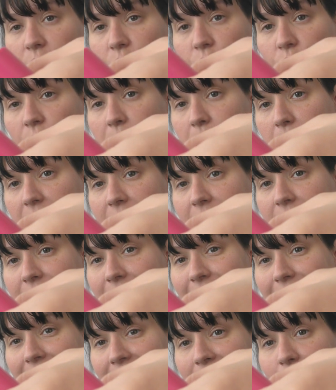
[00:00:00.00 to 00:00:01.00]
during my
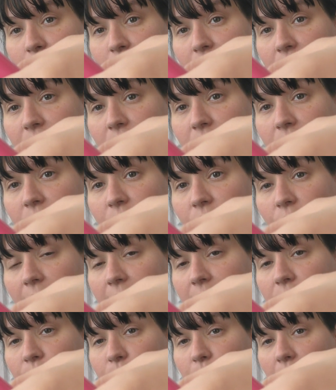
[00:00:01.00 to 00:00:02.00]
sleep I just
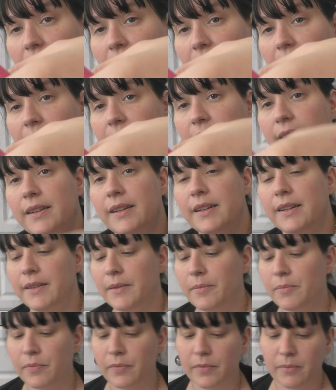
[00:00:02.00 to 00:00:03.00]
scratched my hand
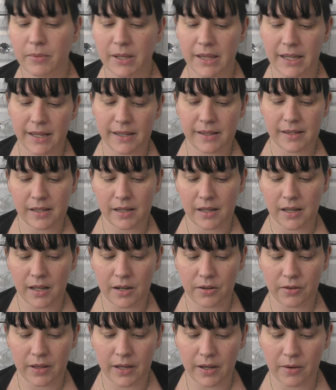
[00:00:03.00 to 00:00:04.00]
but that is the
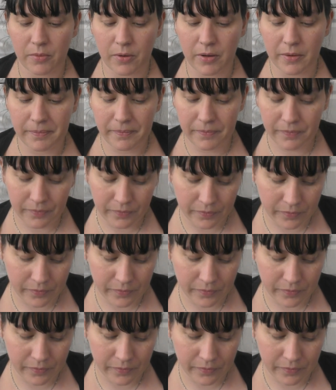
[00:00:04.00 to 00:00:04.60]
colour of that one